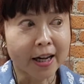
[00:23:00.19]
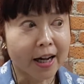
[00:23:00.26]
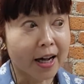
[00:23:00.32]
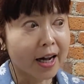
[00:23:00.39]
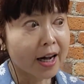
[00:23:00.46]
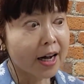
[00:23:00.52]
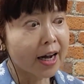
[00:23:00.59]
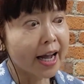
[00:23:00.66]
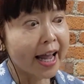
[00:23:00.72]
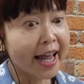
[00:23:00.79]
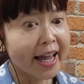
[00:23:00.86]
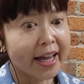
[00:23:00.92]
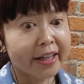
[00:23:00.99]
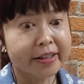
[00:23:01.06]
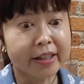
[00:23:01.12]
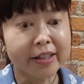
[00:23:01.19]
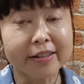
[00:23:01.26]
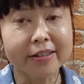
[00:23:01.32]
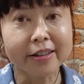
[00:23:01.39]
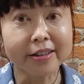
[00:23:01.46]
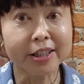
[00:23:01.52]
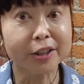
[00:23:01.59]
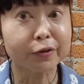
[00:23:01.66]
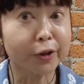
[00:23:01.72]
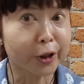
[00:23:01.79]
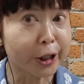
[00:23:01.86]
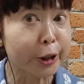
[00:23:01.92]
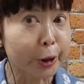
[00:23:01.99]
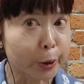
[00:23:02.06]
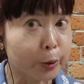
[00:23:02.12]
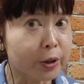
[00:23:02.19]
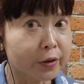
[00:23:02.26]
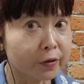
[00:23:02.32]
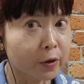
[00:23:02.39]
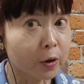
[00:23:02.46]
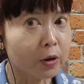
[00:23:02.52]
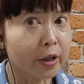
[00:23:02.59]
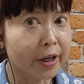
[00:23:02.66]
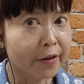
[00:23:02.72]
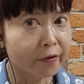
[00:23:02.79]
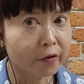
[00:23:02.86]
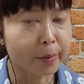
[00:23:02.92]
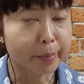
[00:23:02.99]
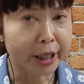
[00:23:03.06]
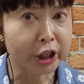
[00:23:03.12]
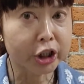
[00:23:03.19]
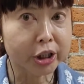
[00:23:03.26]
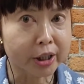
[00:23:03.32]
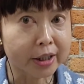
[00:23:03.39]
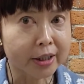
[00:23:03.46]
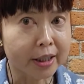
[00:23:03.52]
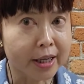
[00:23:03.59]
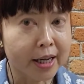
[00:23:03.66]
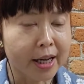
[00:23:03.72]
And this is very useful information.